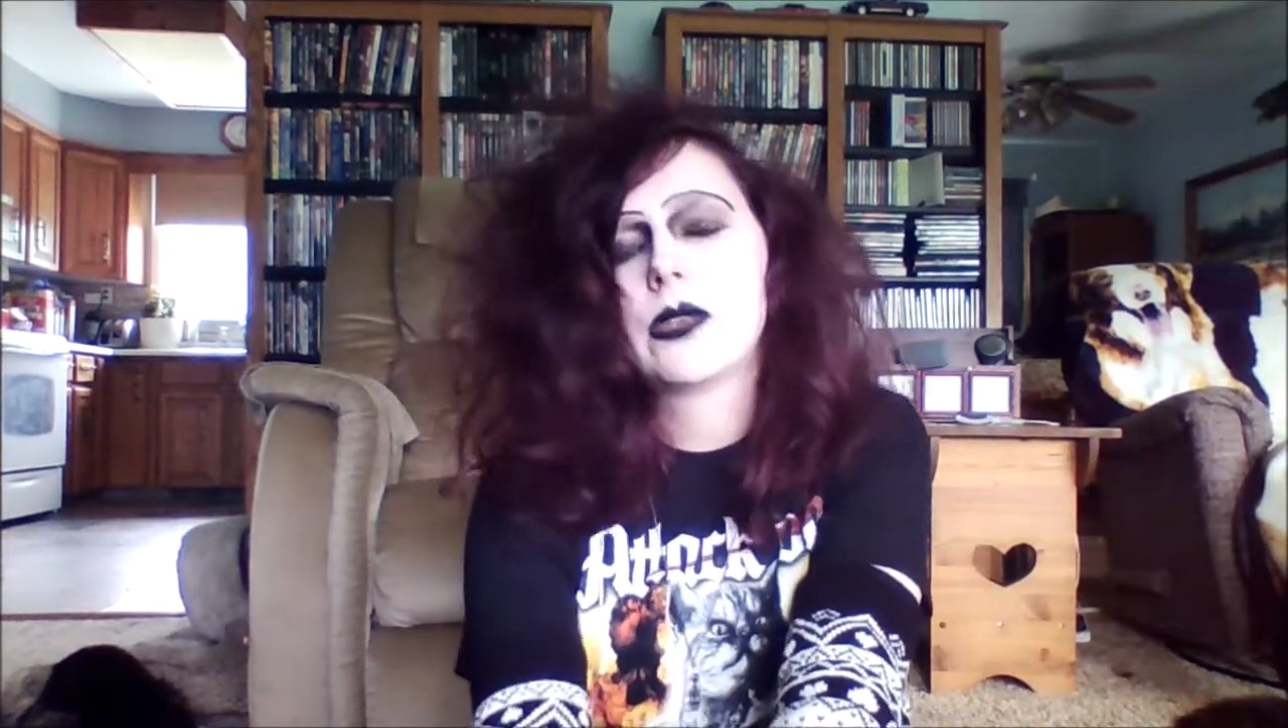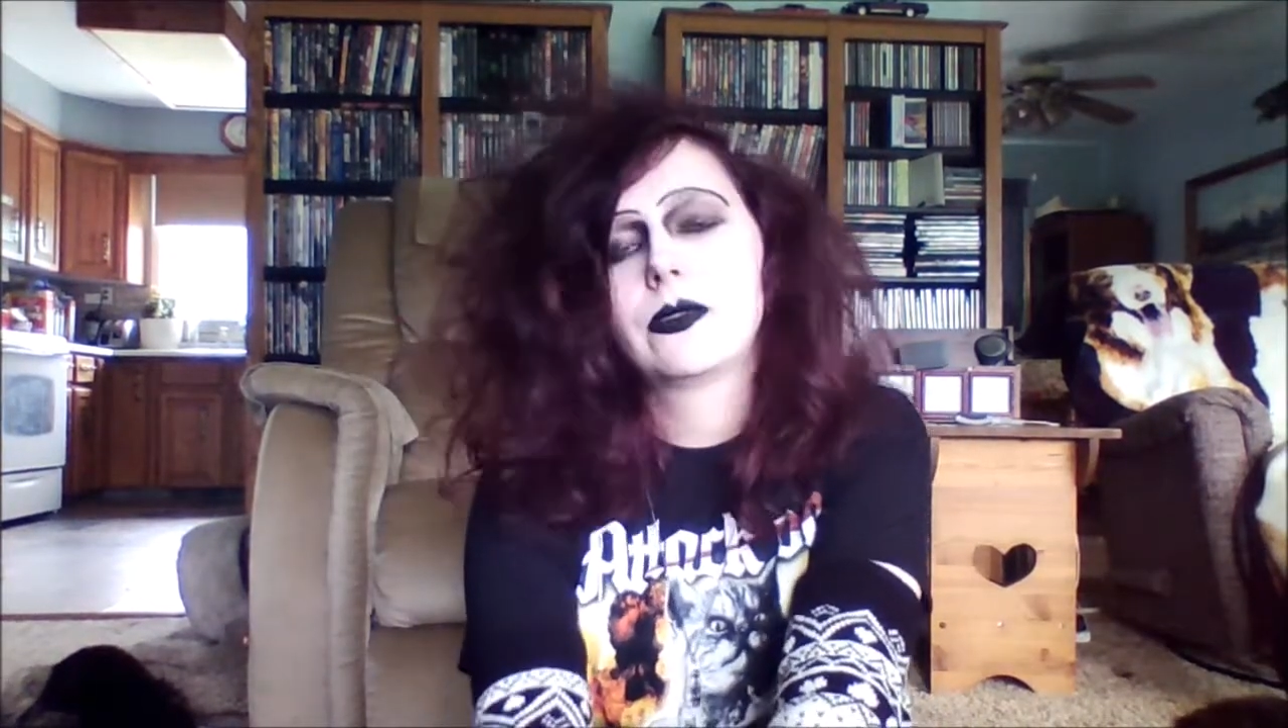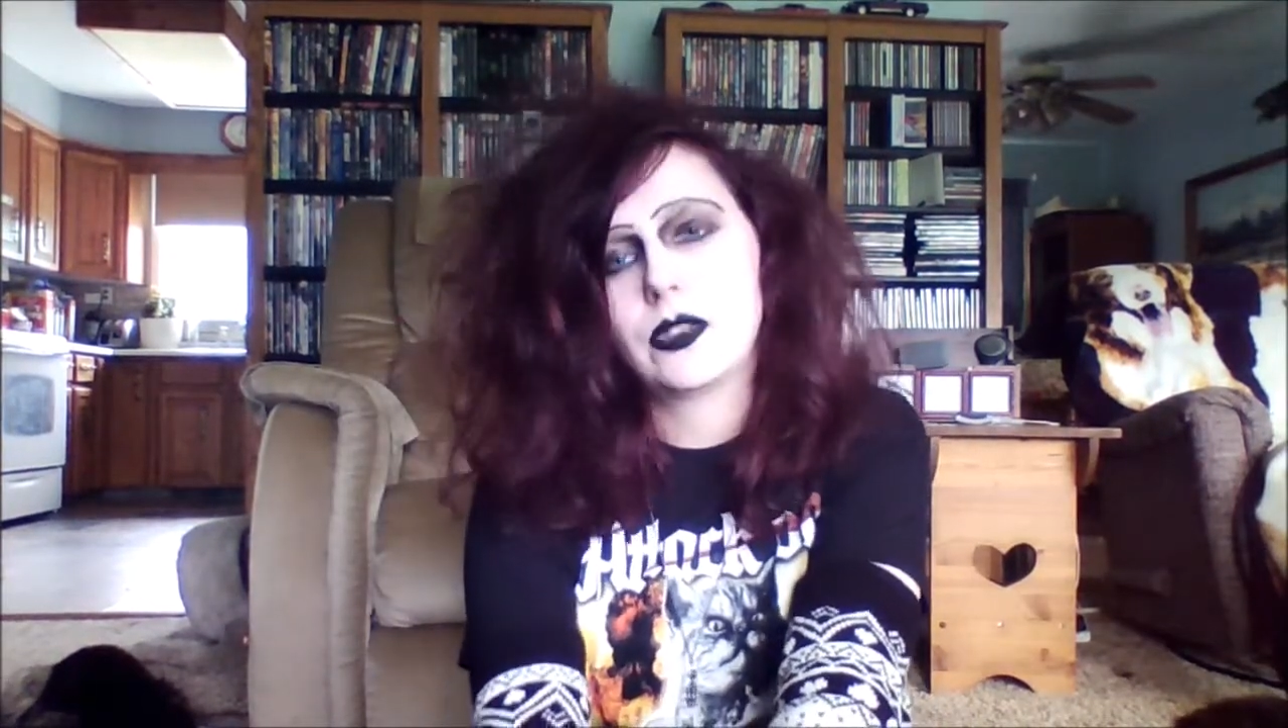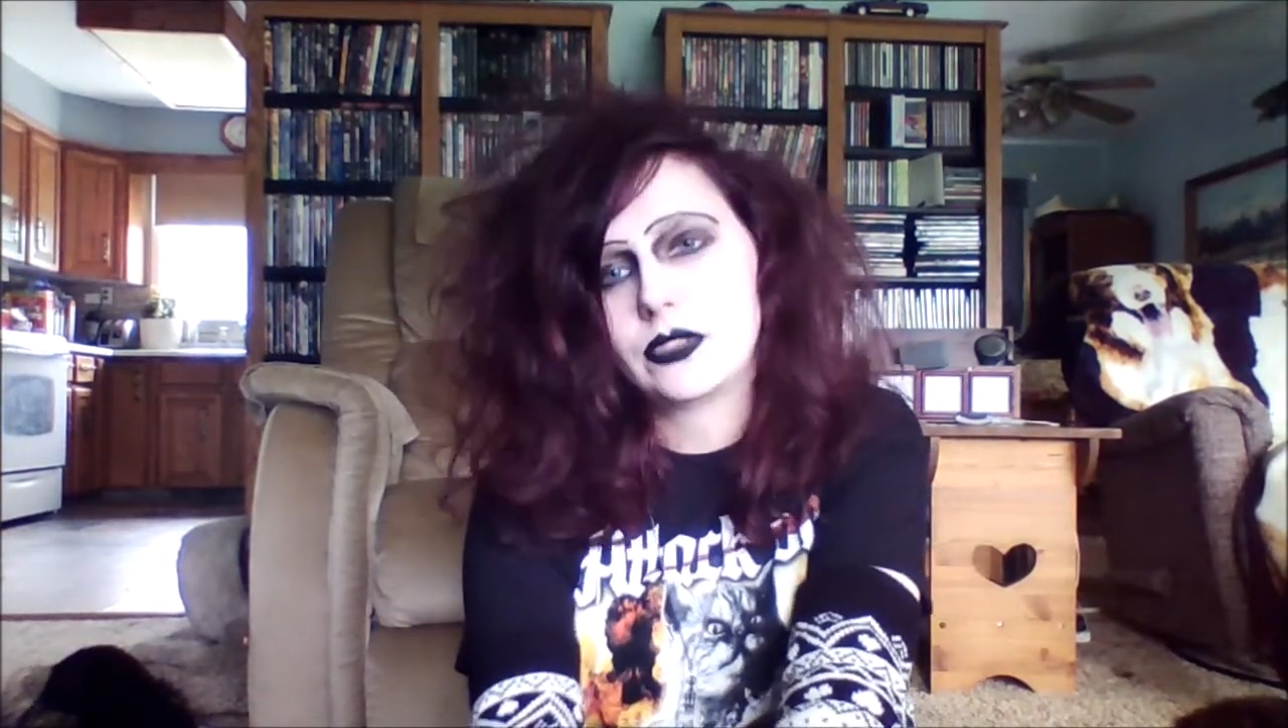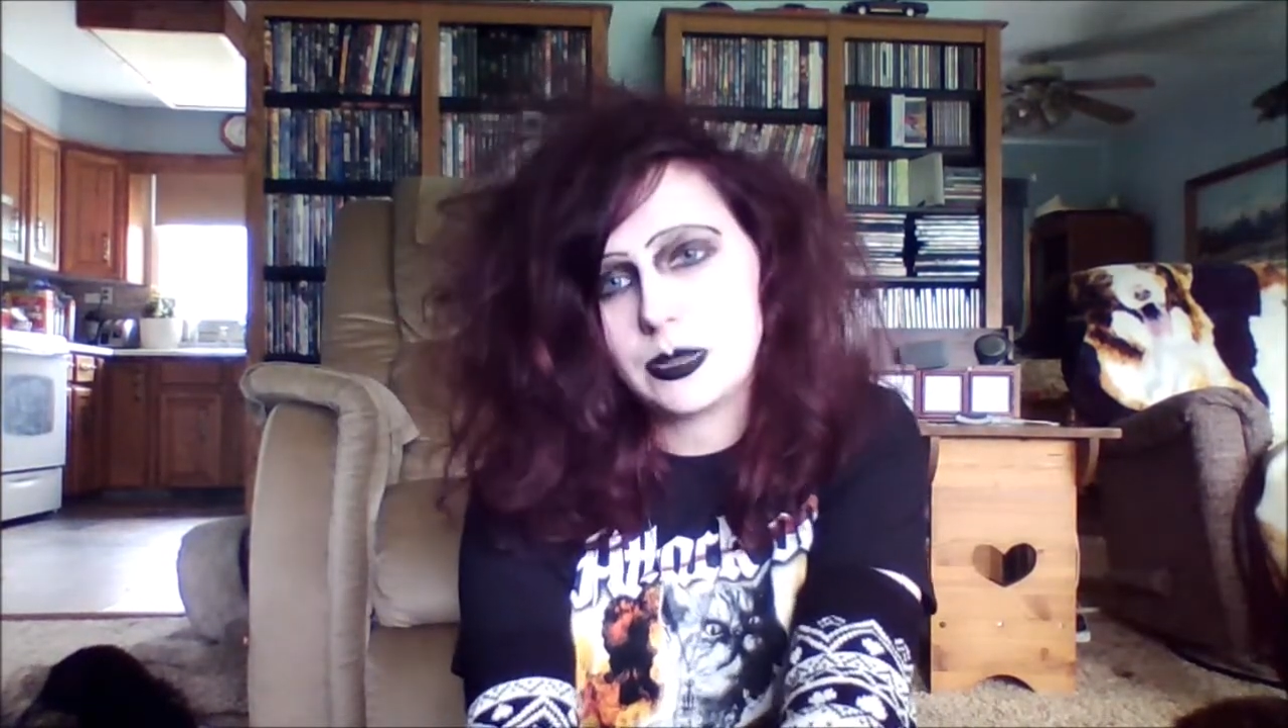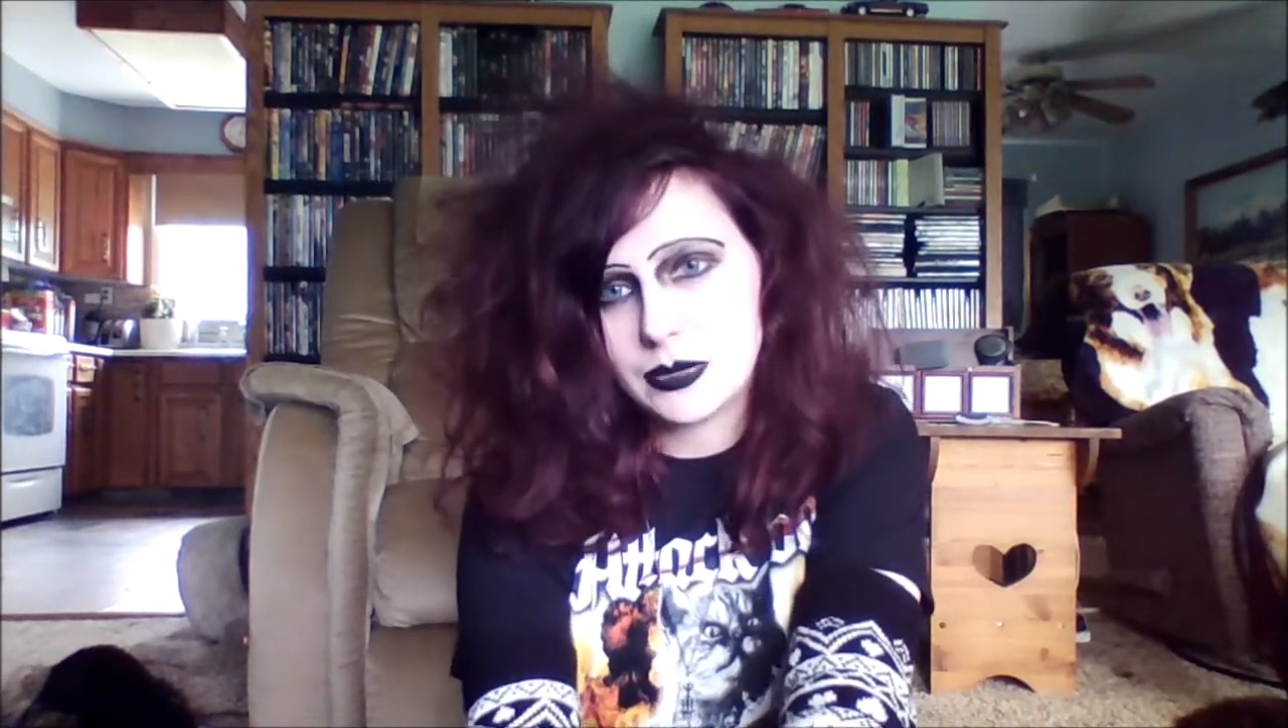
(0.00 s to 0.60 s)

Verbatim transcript: 15